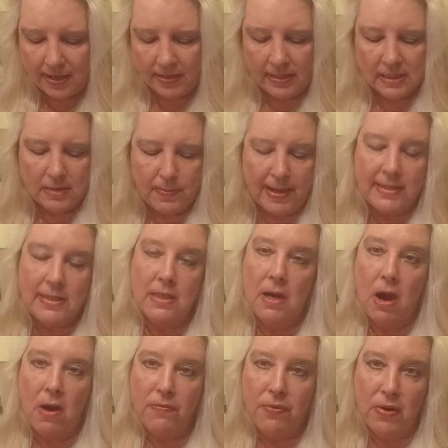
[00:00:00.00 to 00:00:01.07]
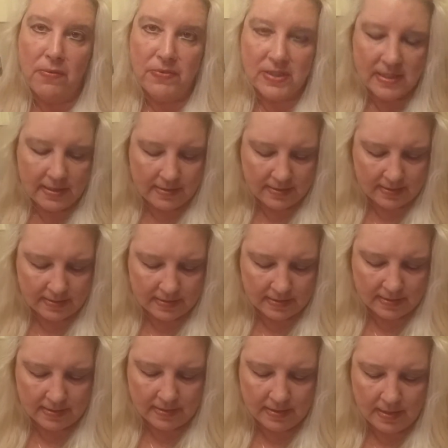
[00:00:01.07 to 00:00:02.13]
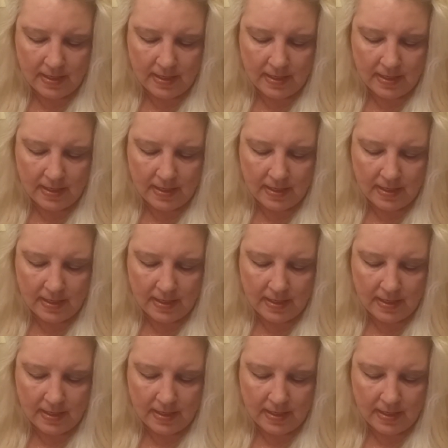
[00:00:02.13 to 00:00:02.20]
unexpected offer of assistance.